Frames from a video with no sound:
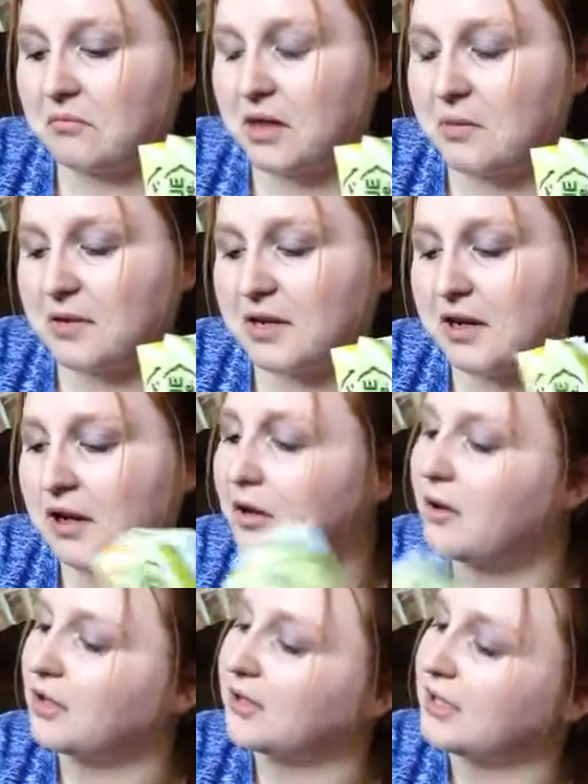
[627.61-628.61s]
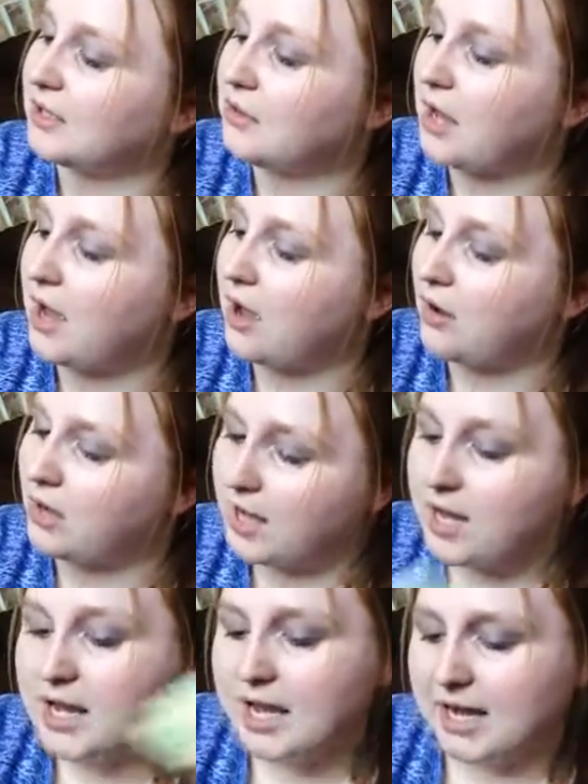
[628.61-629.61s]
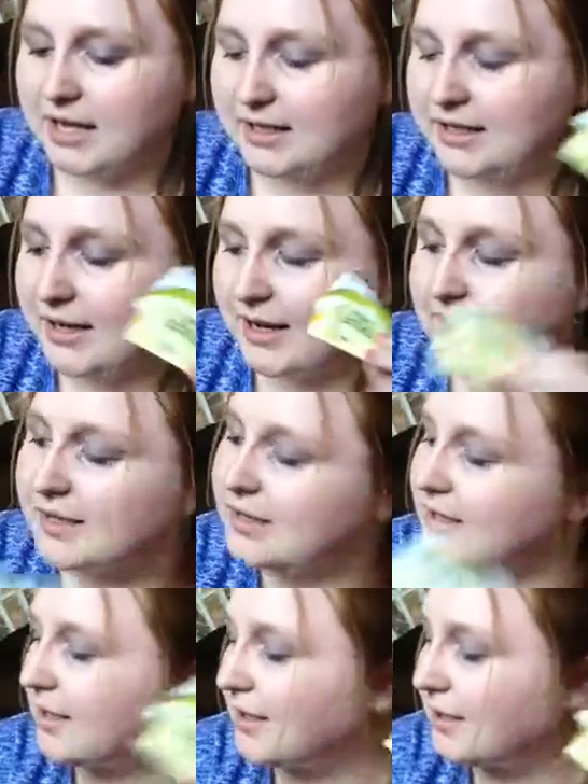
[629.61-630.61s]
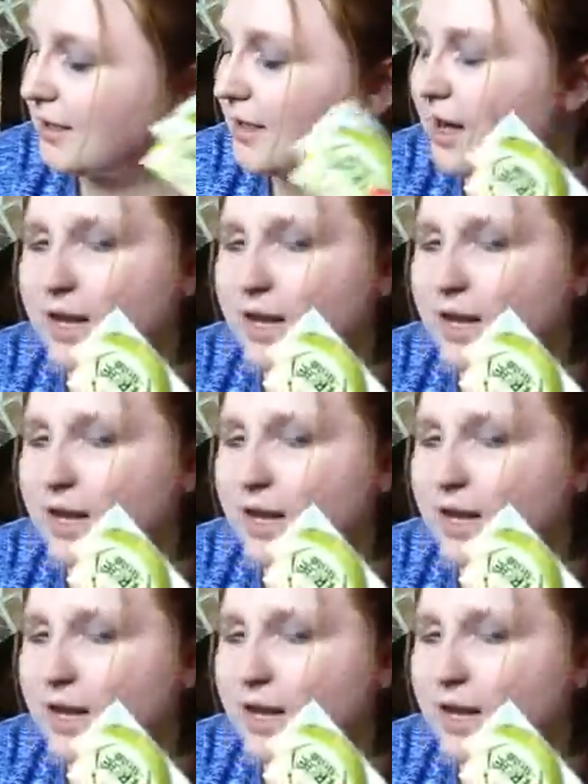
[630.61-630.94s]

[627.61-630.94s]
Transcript: Let me know. I'll tell you how it tasted.